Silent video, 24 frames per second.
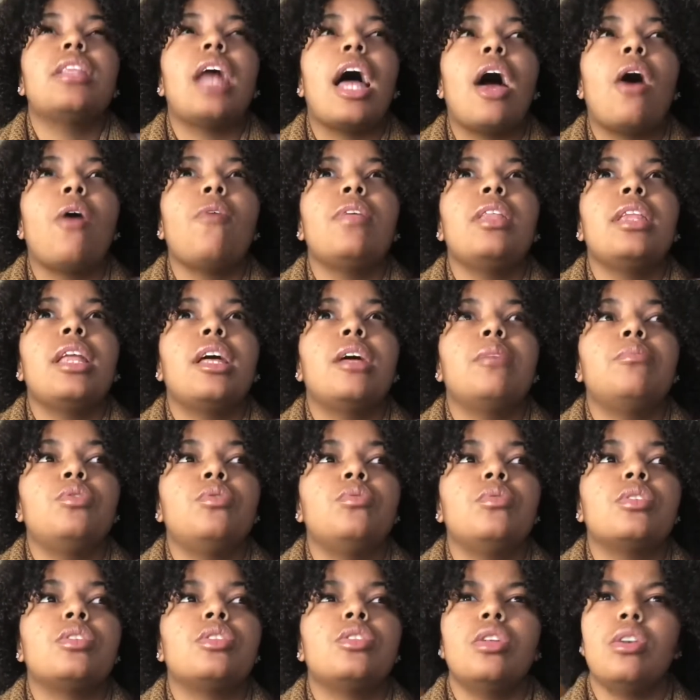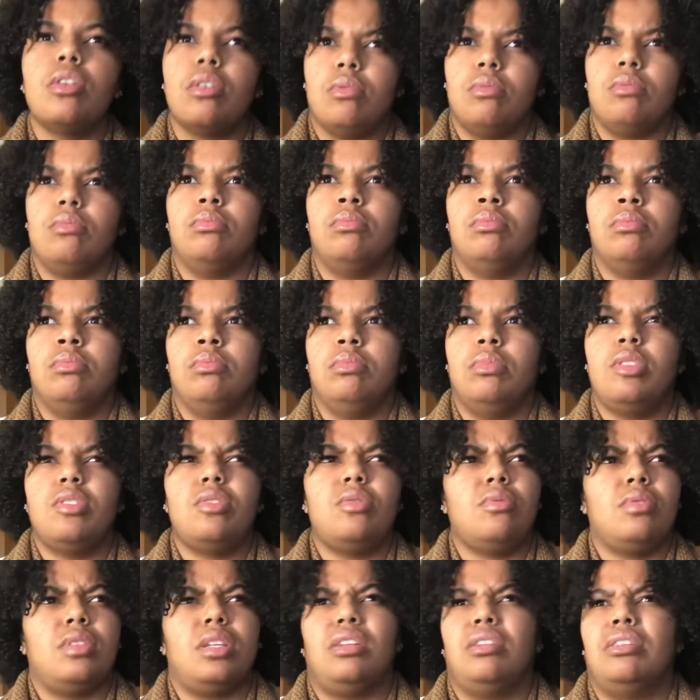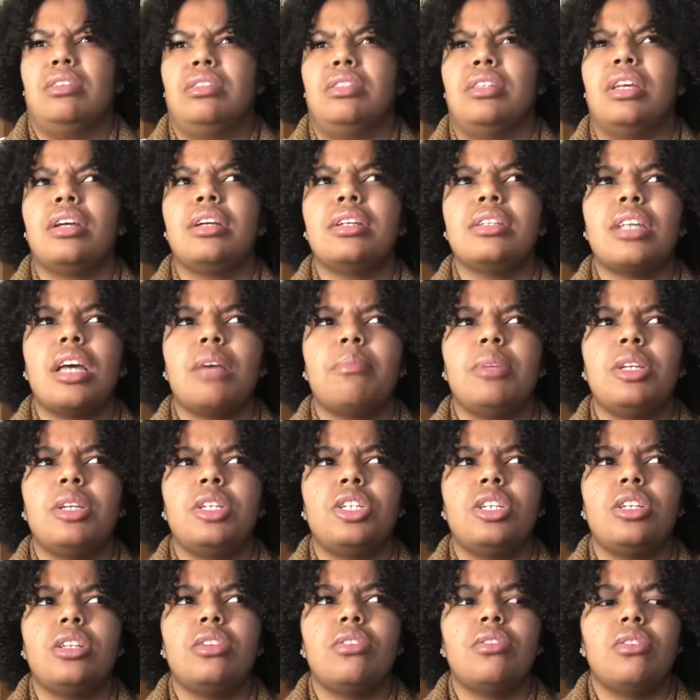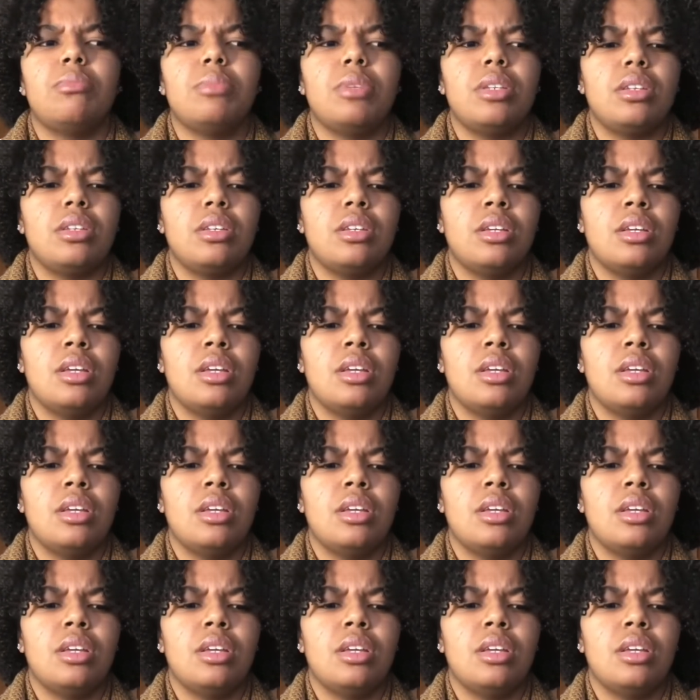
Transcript: I only let him do this now. This was like the second time he cheated on me.